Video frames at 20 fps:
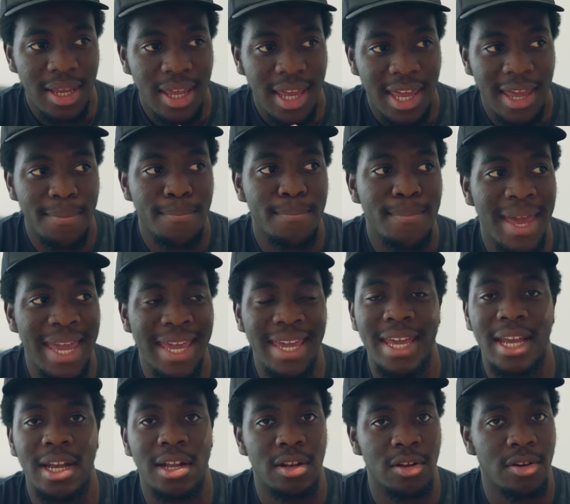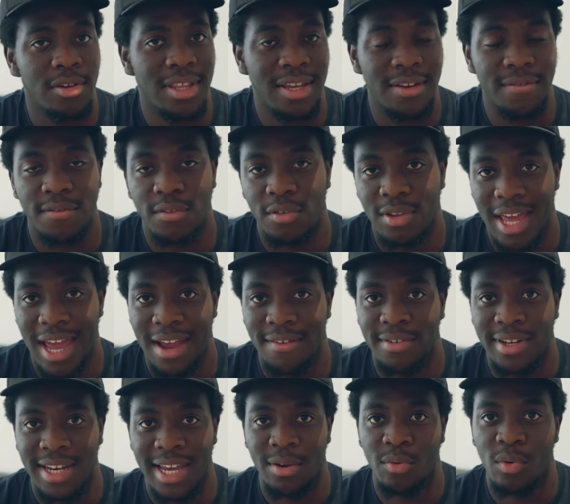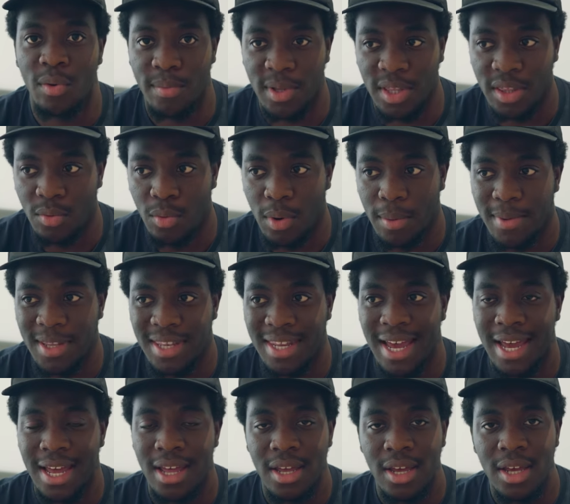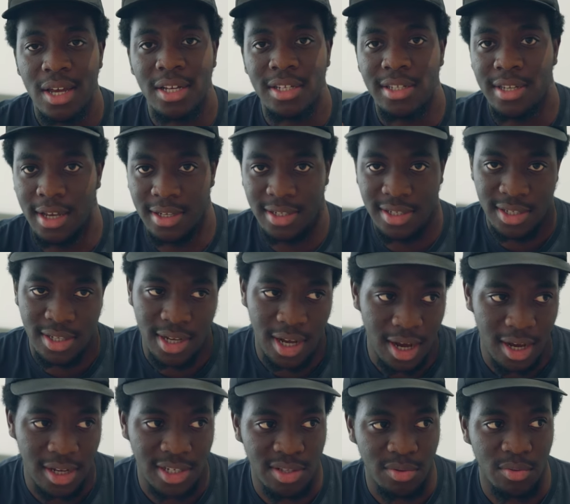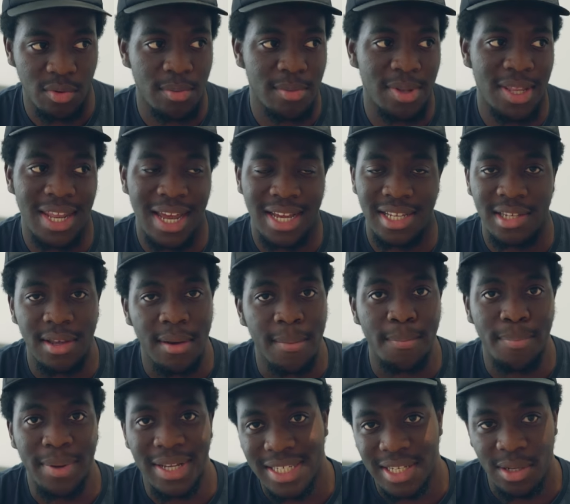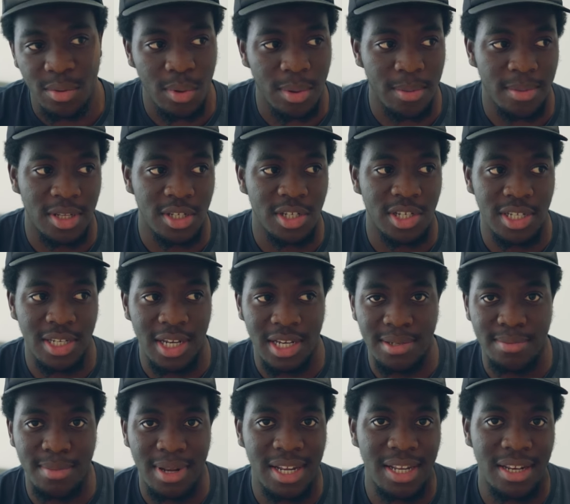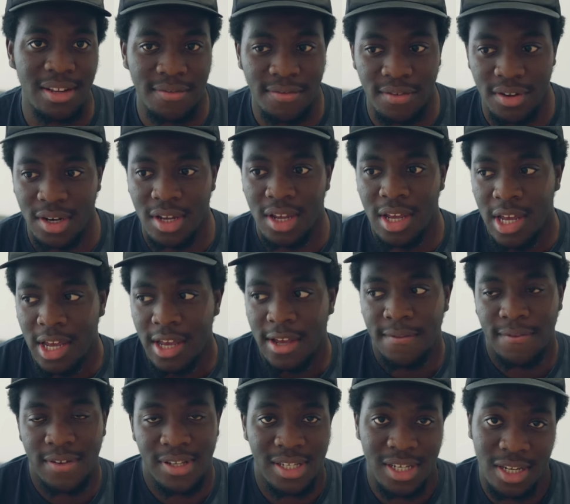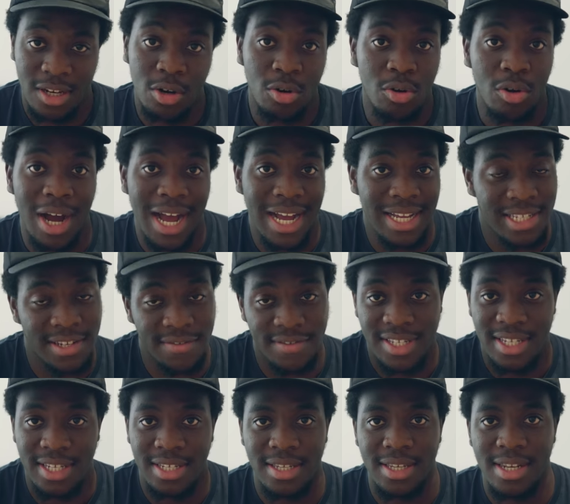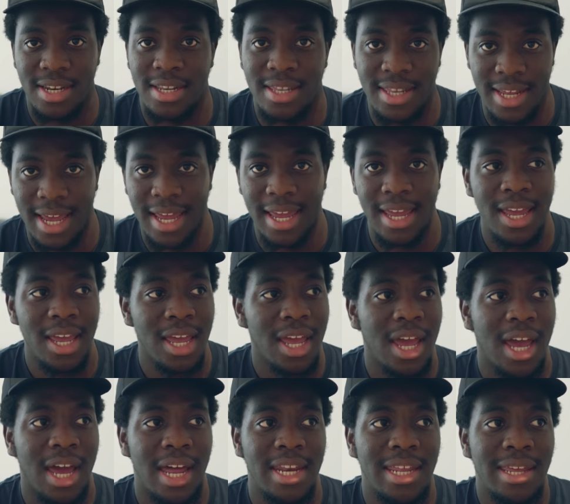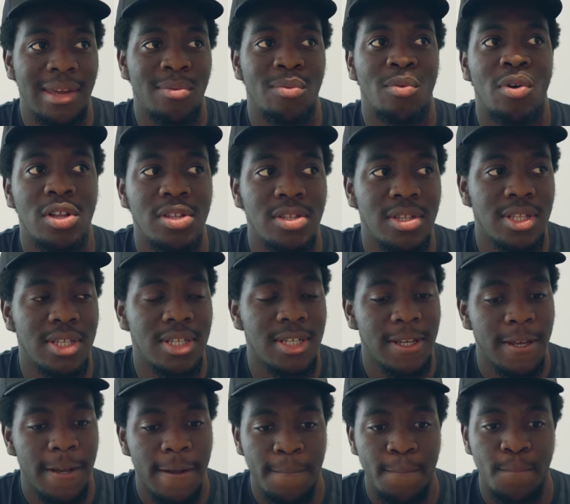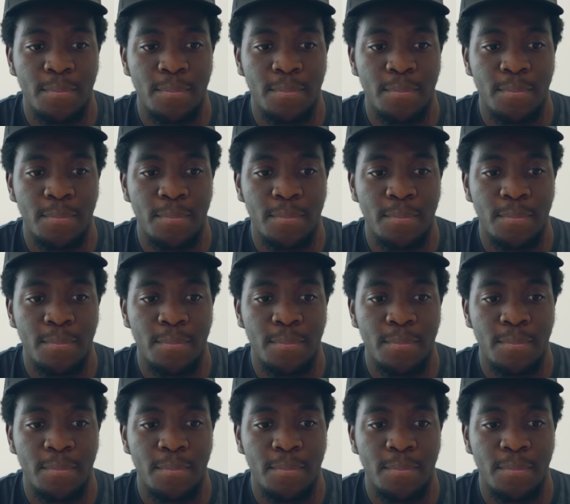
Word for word: him making clothing for the everyday woman, the woman that does tasks, the woman that's a busy woman. She does many different physical activities in a day, and he wants